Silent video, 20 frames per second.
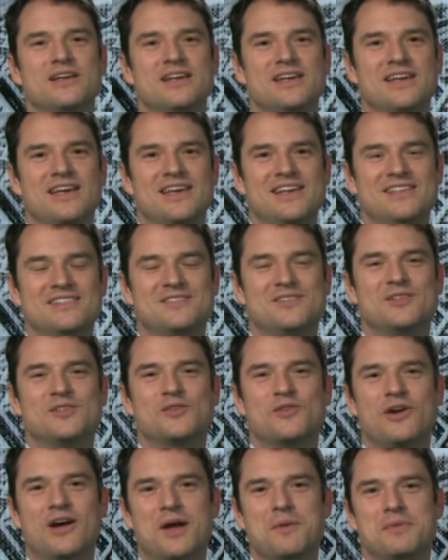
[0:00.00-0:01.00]
he's
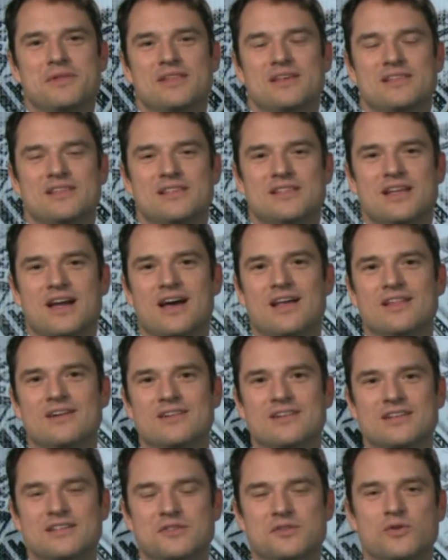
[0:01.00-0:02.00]
describing that the
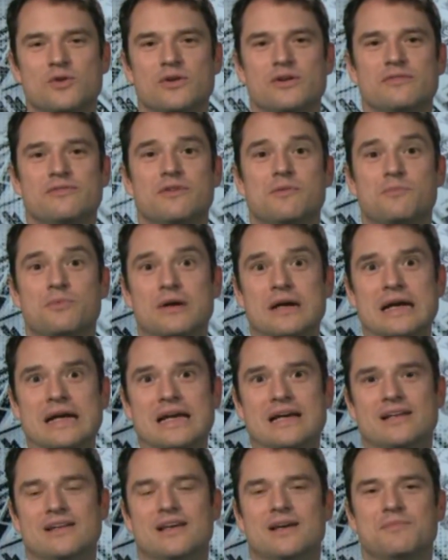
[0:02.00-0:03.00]
dollar is sort of a
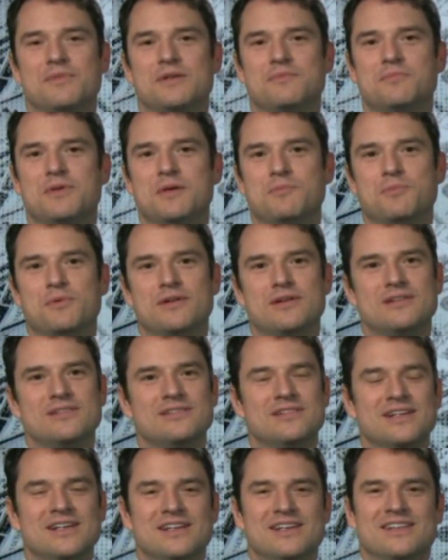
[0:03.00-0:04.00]
brand. I mean,
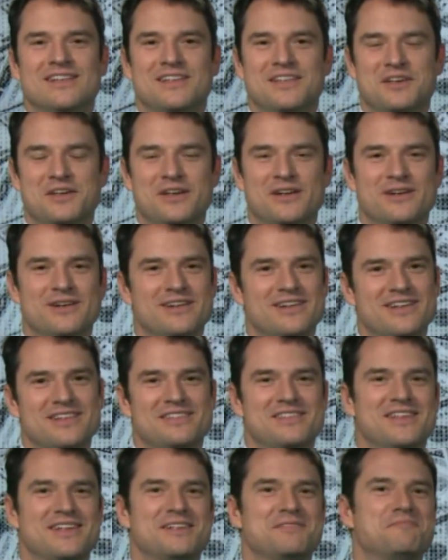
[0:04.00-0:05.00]
you hear
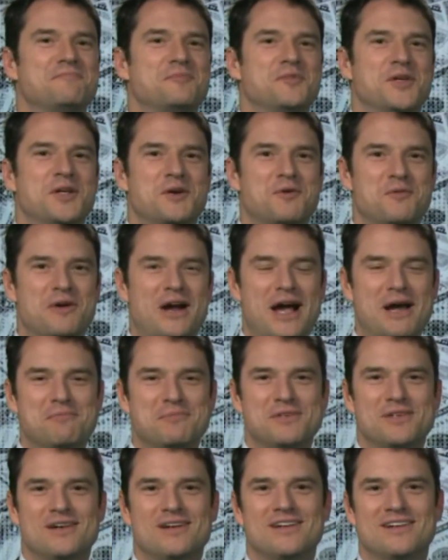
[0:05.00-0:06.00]
it's in rap
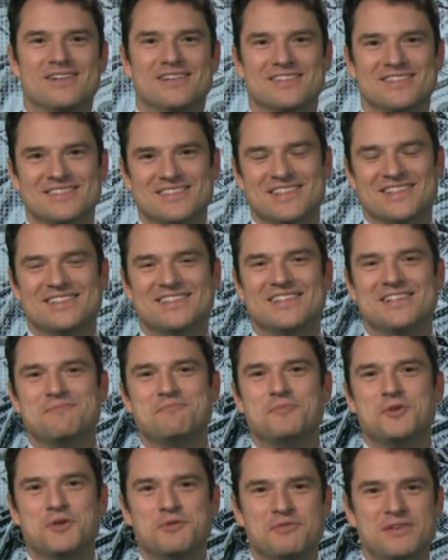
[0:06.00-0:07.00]
songs, it's
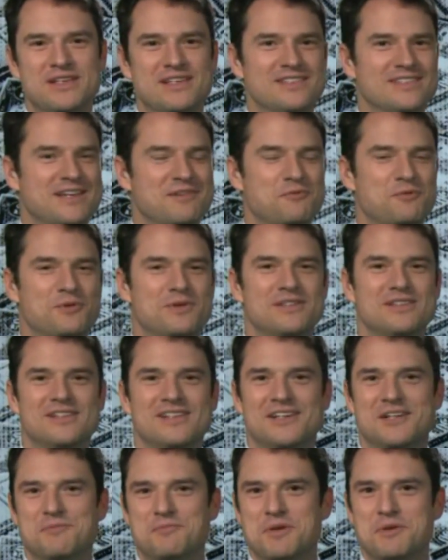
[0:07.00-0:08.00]
in movies. Everyone,
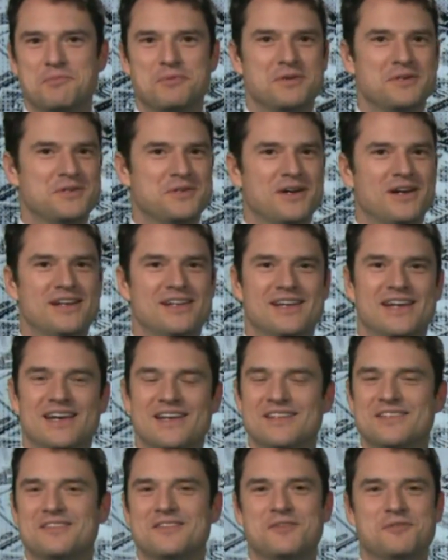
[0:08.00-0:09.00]
people are trying to
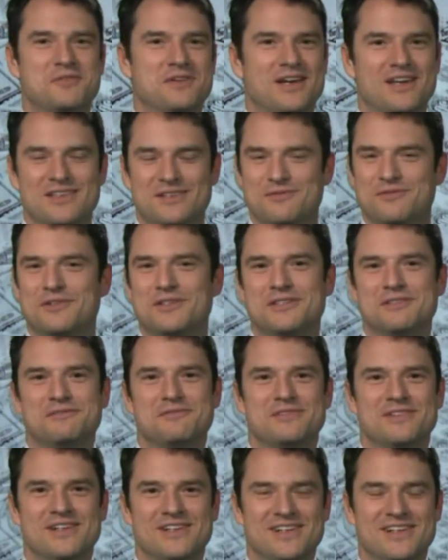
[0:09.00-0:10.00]
get a suitcase full of
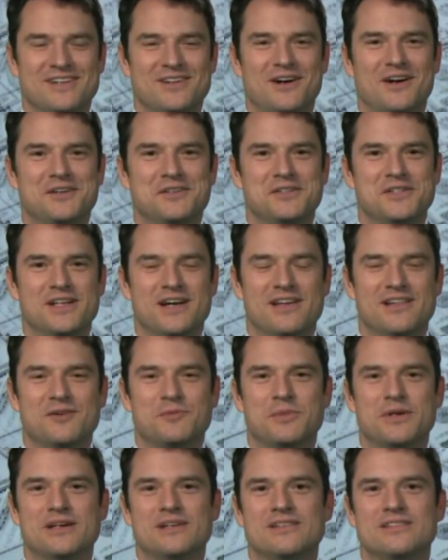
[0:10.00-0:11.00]

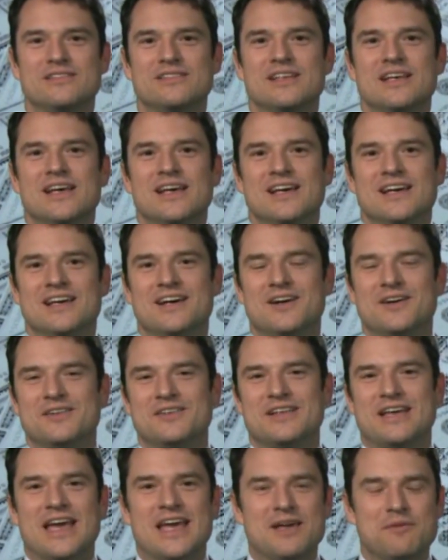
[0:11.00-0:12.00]
$100 bills
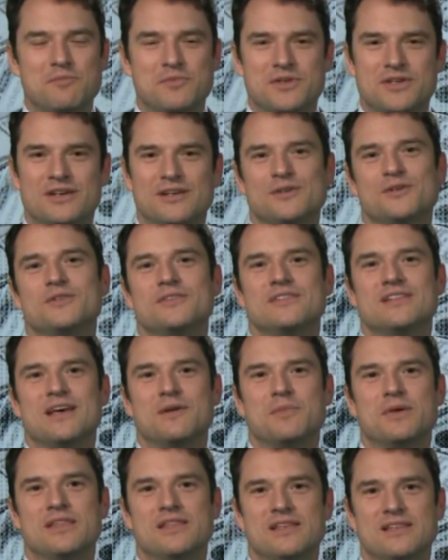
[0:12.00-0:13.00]
on game shows.
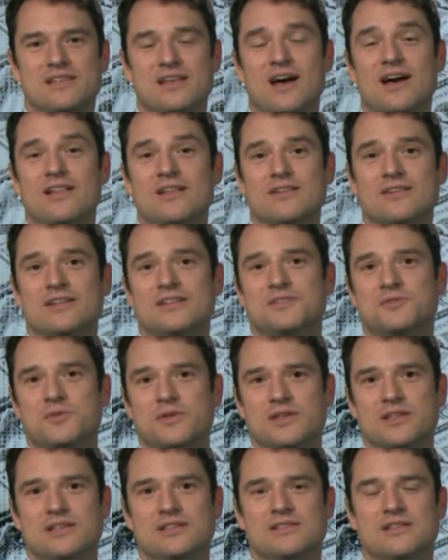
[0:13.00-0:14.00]
I mean, the dollar is
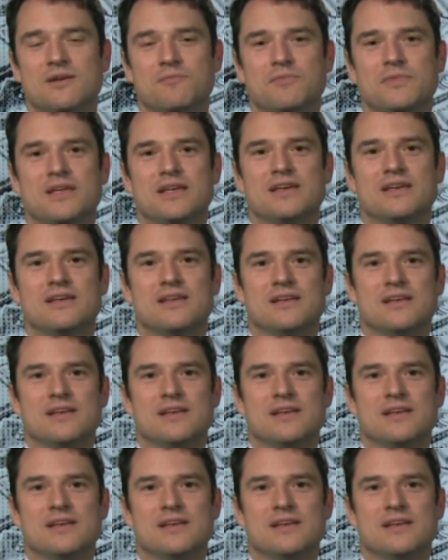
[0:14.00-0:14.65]
really something